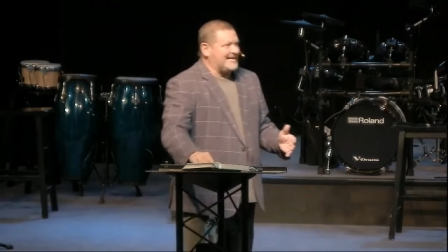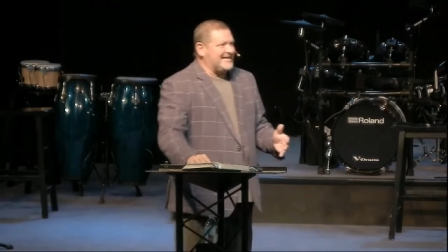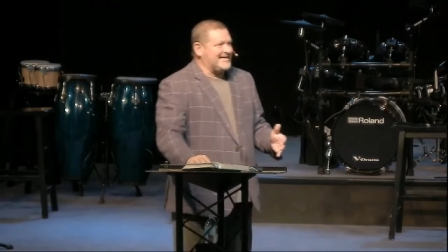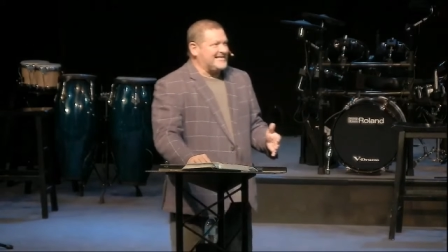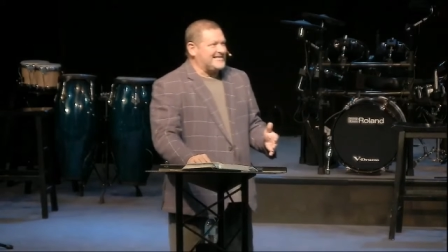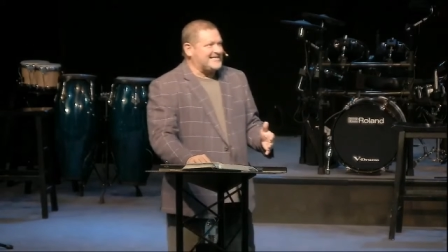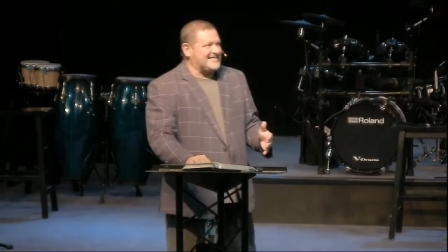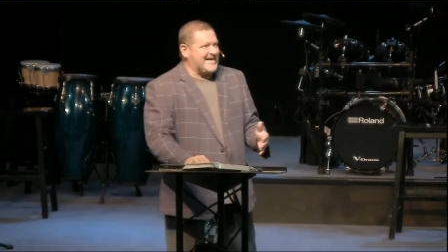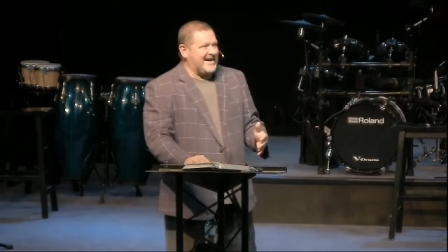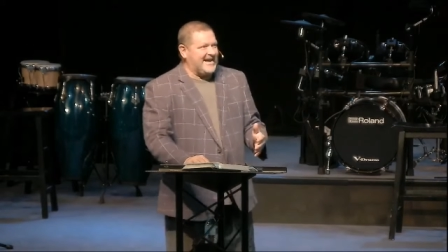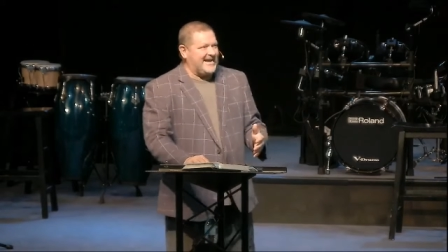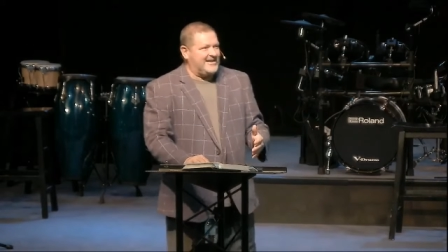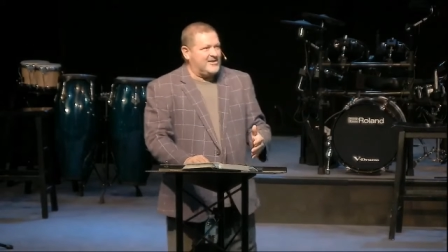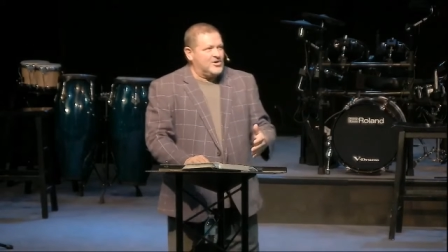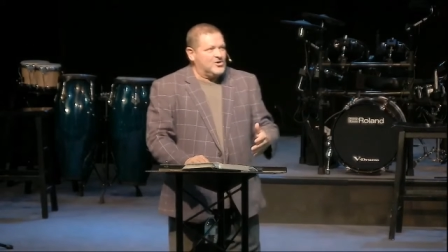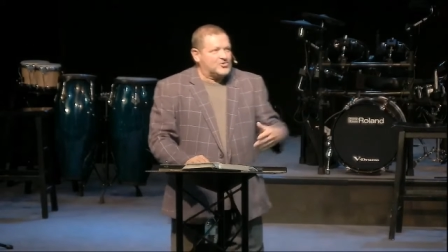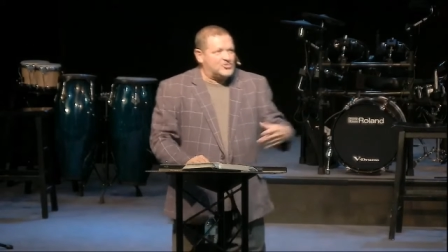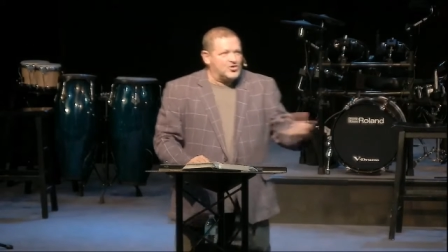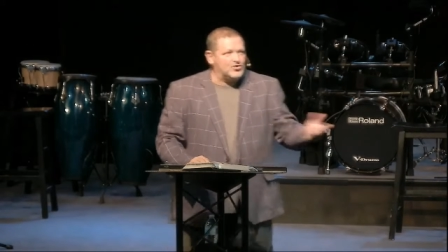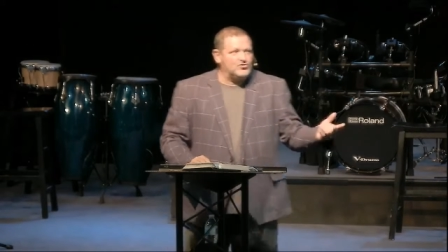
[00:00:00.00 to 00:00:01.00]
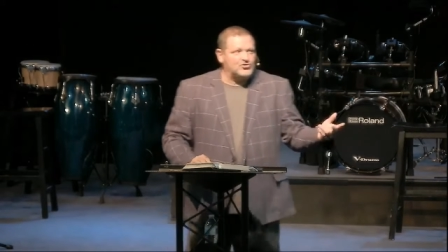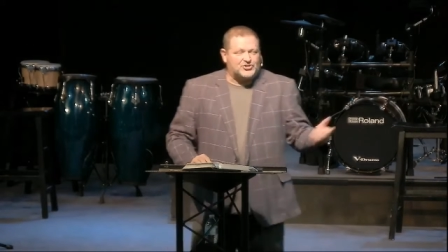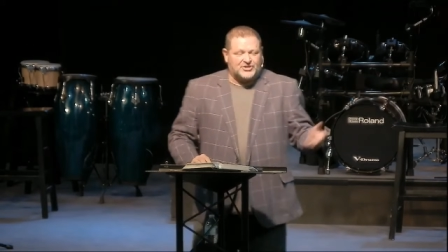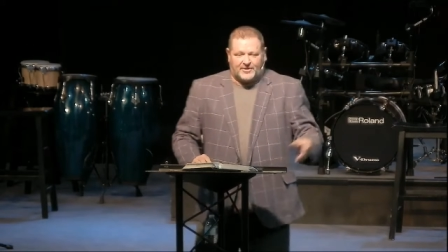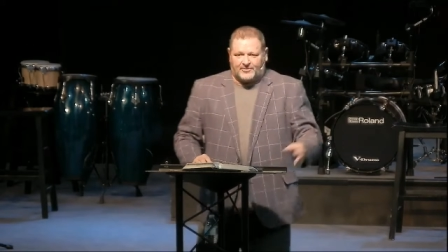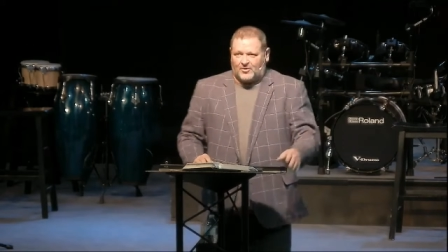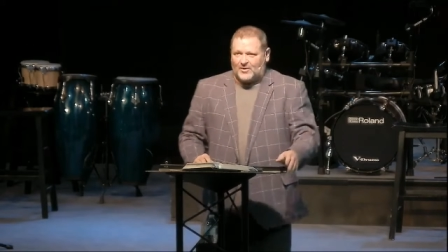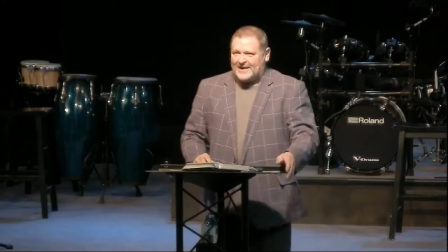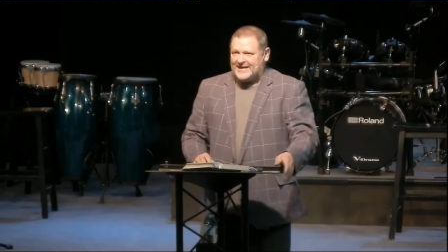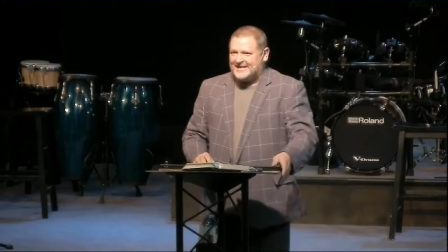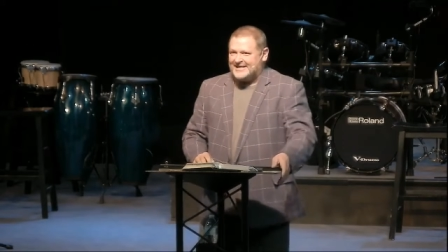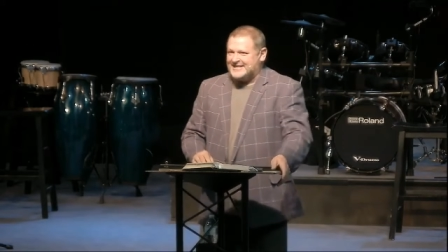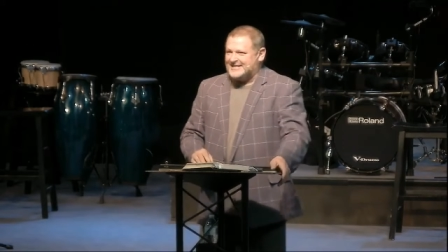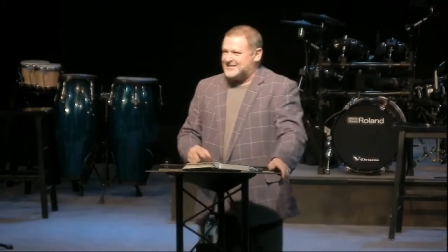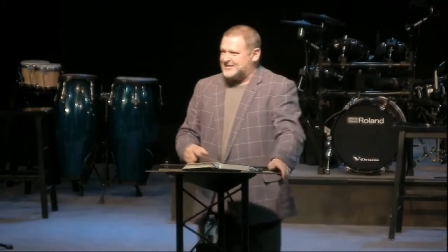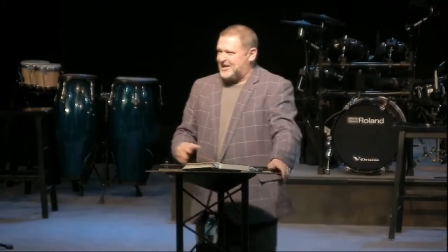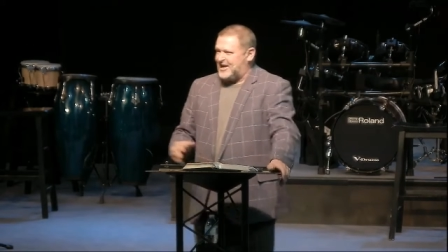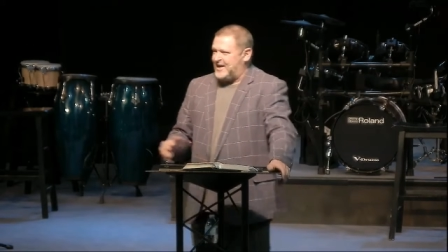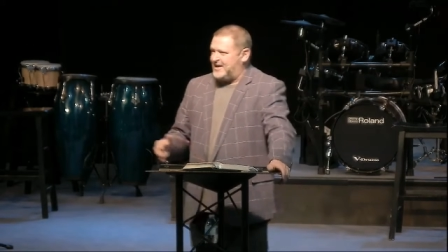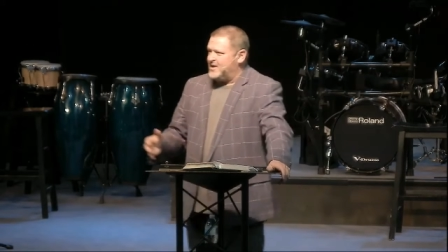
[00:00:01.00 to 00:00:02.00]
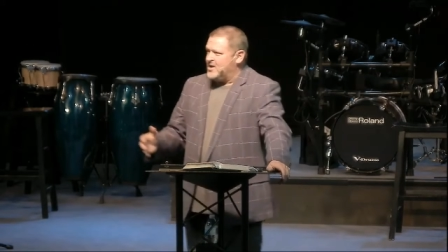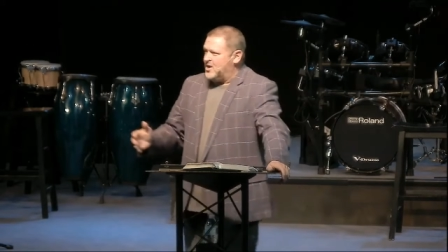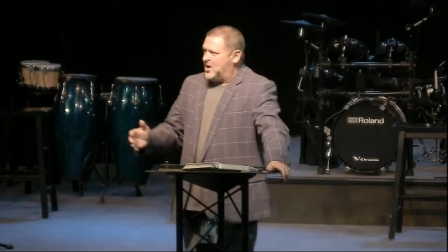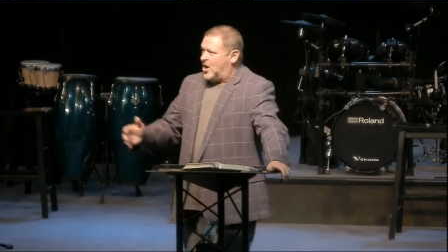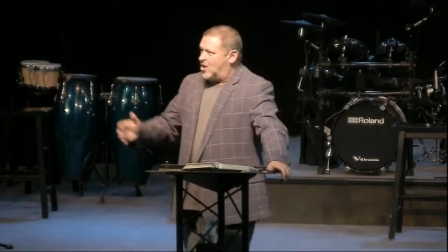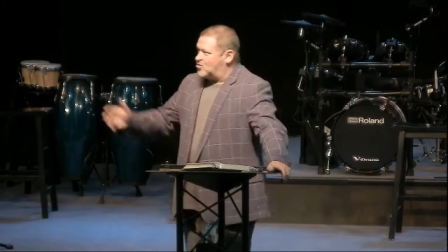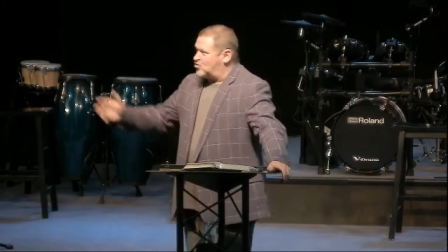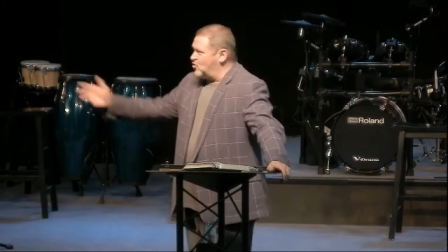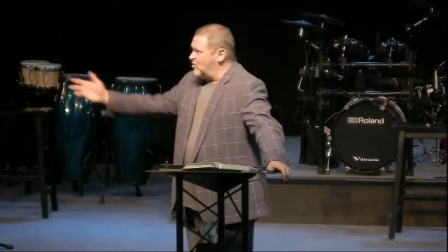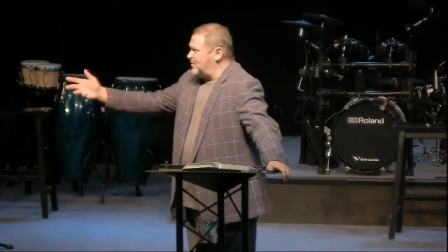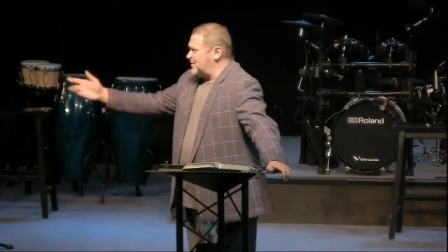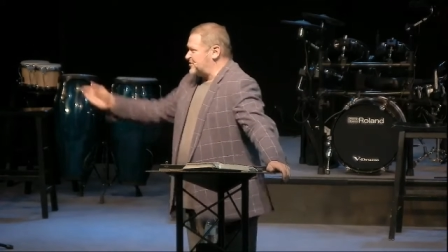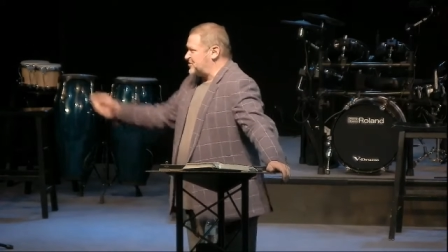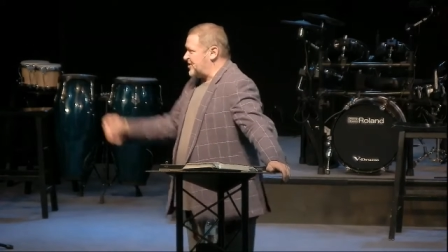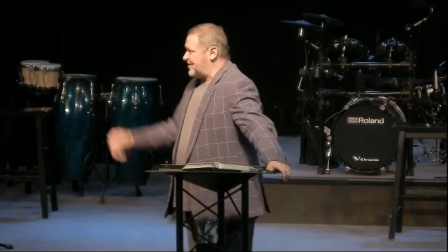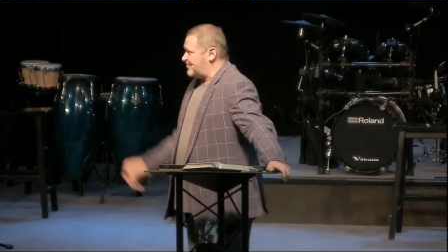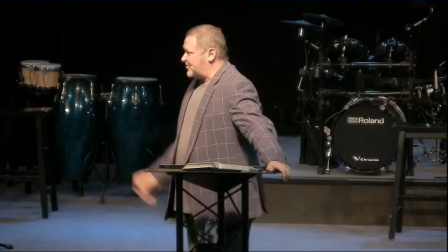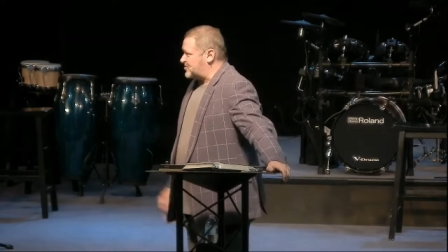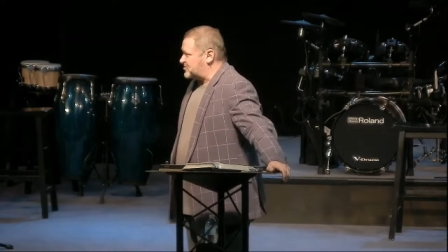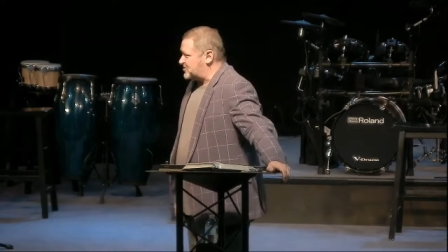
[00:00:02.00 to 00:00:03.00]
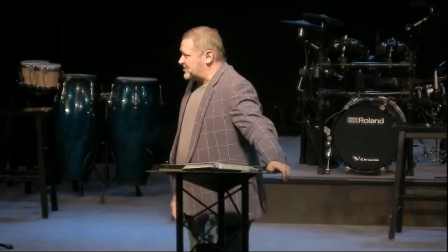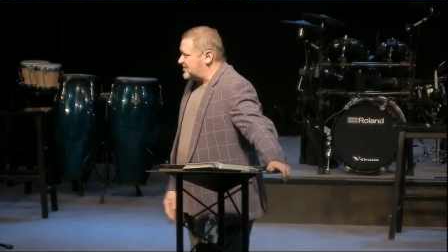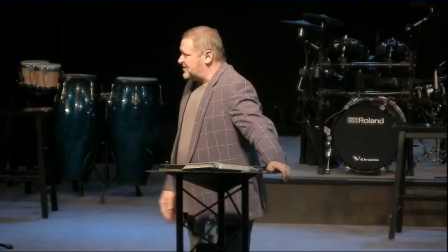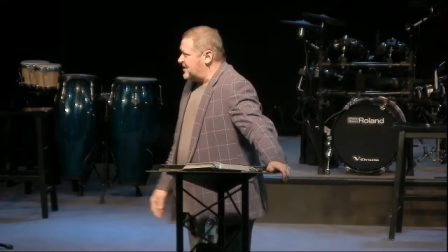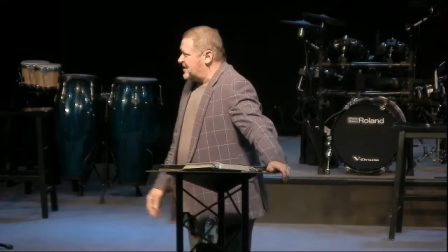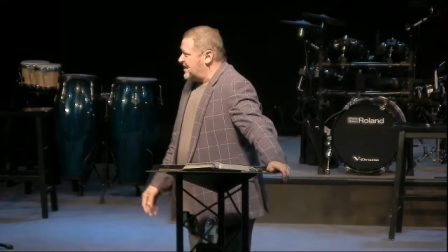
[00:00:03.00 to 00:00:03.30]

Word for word: he say two shepherds? Why didn't he say a group of shepherds and,